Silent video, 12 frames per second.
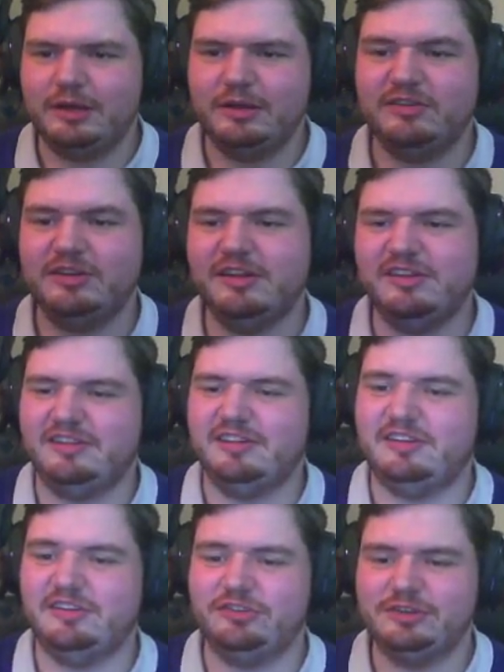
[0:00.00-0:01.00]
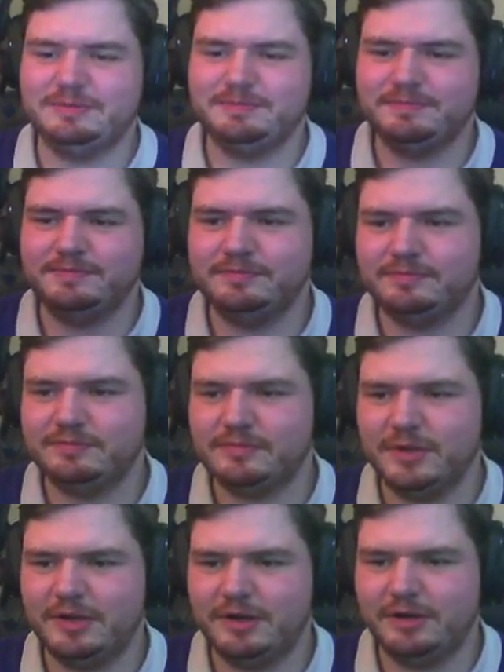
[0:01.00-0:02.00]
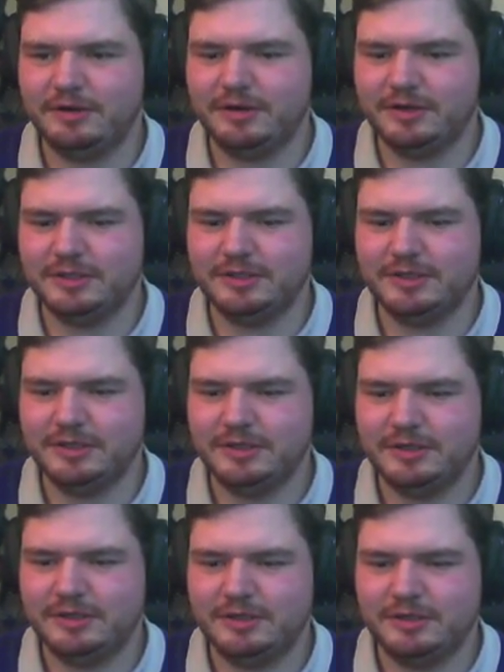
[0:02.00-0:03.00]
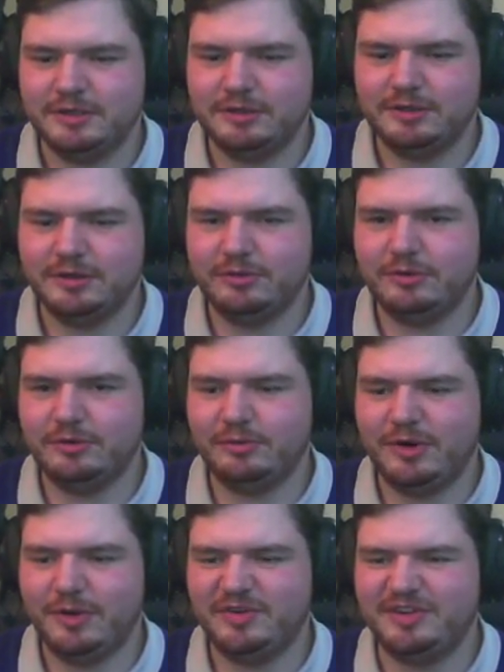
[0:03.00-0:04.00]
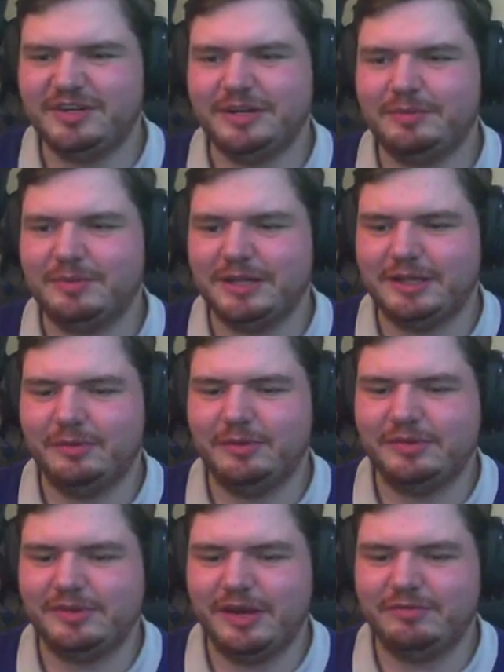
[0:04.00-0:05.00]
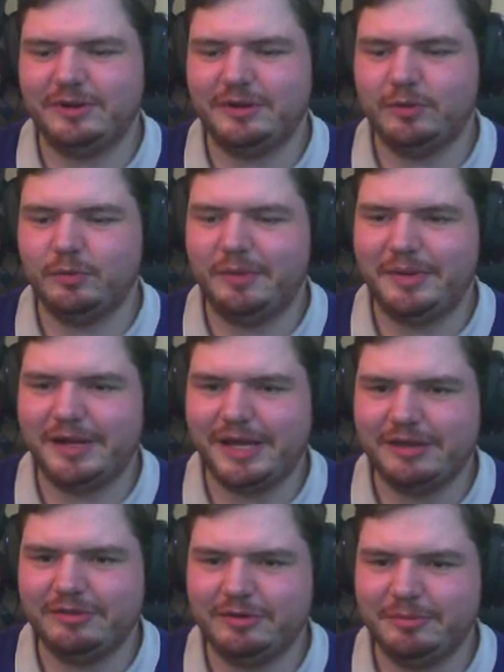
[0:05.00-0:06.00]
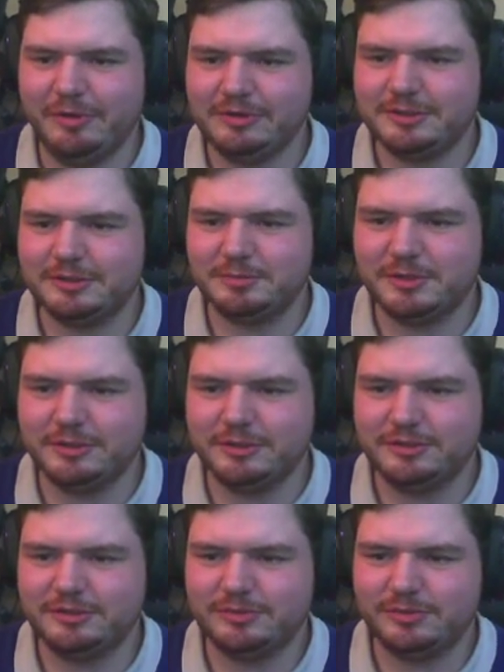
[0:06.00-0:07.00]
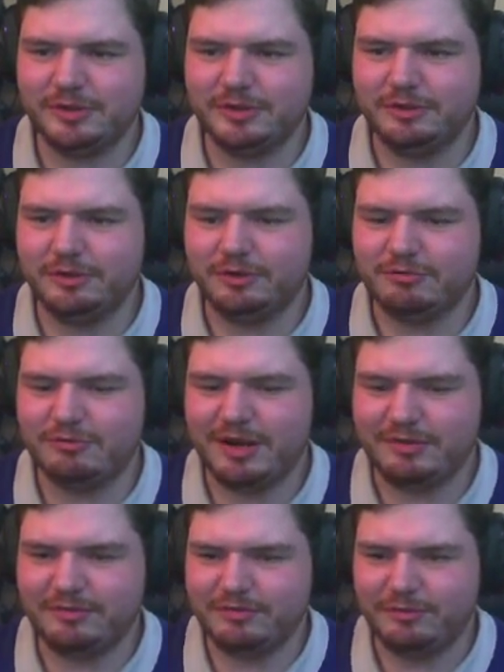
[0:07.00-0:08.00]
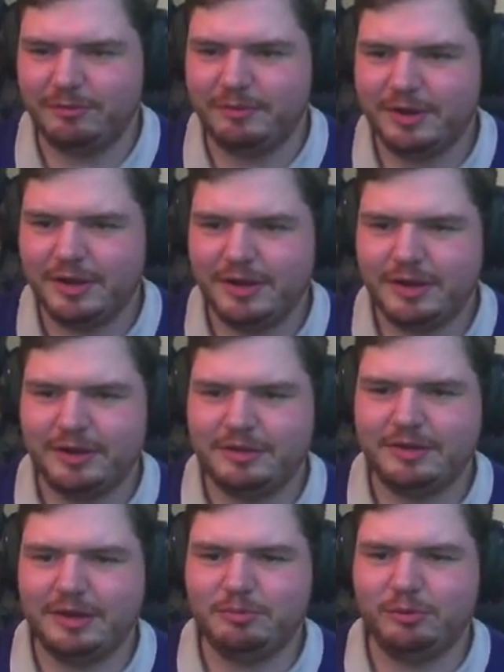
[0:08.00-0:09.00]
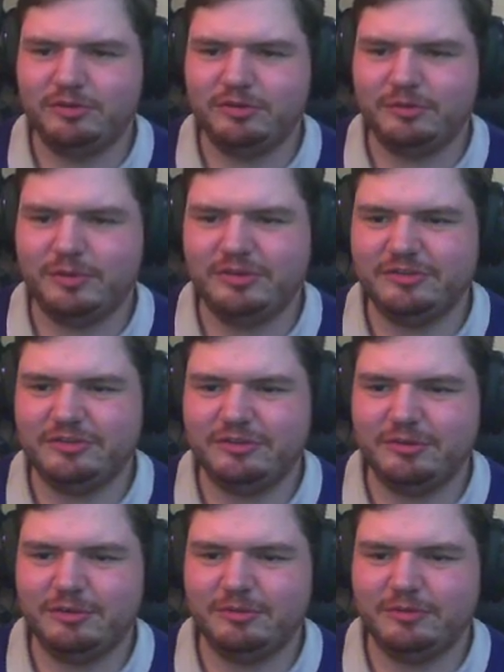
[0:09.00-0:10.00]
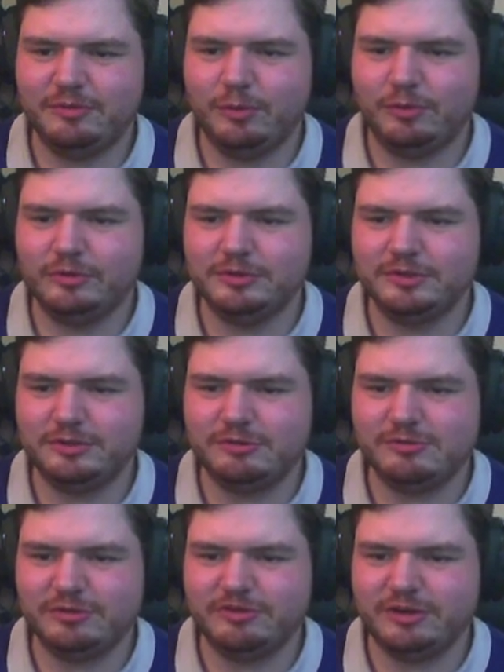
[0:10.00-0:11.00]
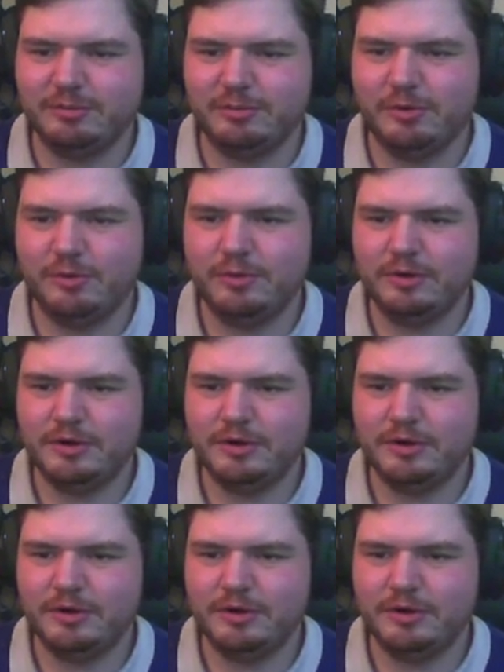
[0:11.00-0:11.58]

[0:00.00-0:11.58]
It's an easy decision. Yellow card. Don't know why we're setting up like that. We're definitely not whipping it into the box because we are not great from dead ball situations in terms of corners and crossing the ball.